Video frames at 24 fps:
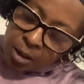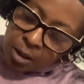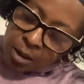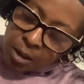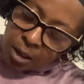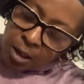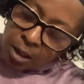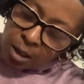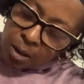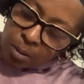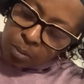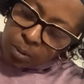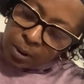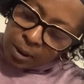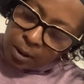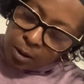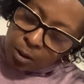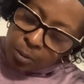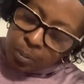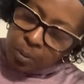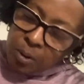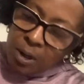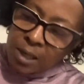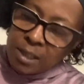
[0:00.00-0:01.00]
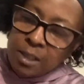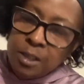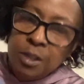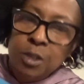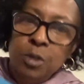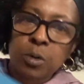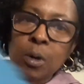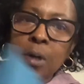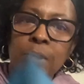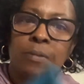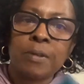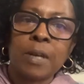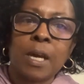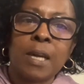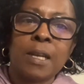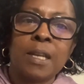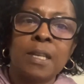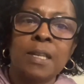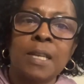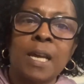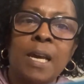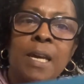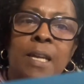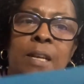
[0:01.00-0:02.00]
Regular price
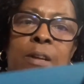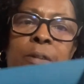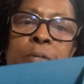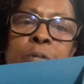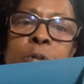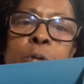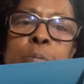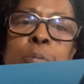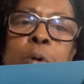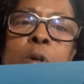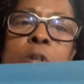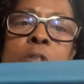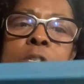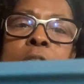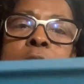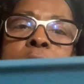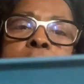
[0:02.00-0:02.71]
$12.99 if you purchase